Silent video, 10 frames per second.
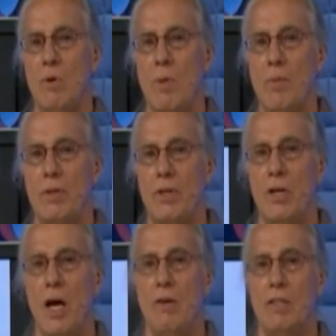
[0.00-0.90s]
remember their
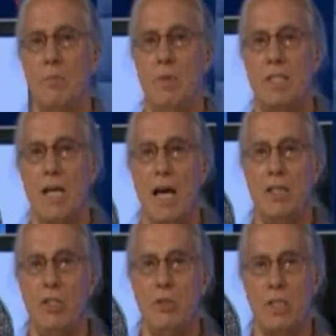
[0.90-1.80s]
knowledge
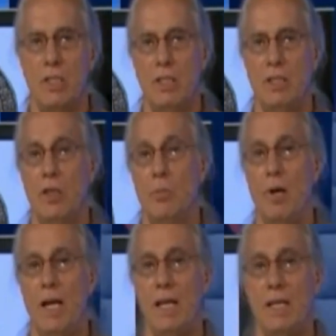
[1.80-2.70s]
besides using their
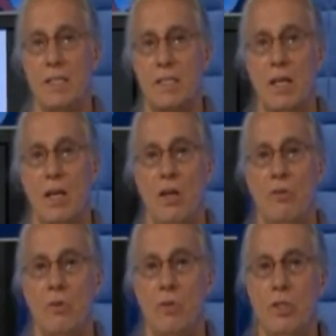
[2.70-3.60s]
brains,
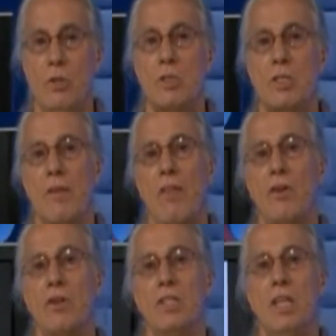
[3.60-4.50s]
through the use of the
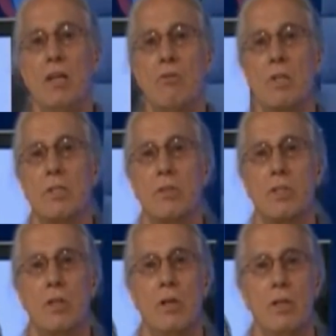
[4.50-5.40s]
13 crystal
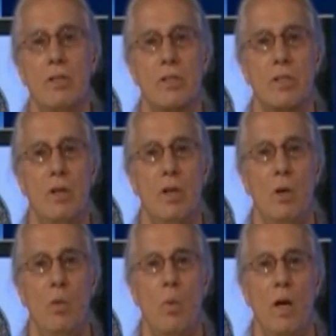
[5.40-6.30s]
skulls,
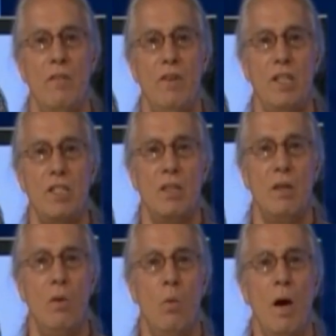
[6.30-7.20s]
one
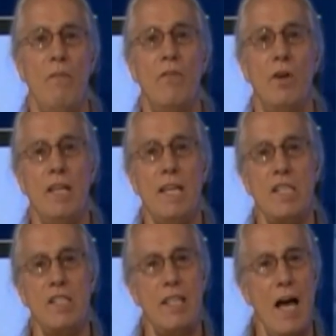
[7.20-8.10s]
for
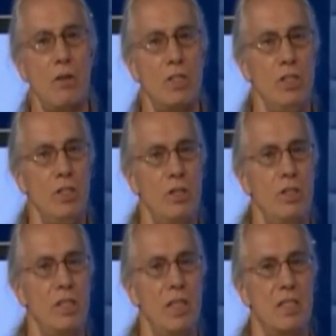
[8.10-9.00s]
each 1,000
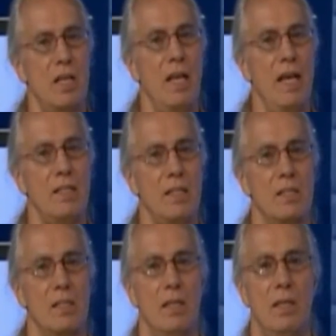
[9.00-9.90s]
years since Atlantis.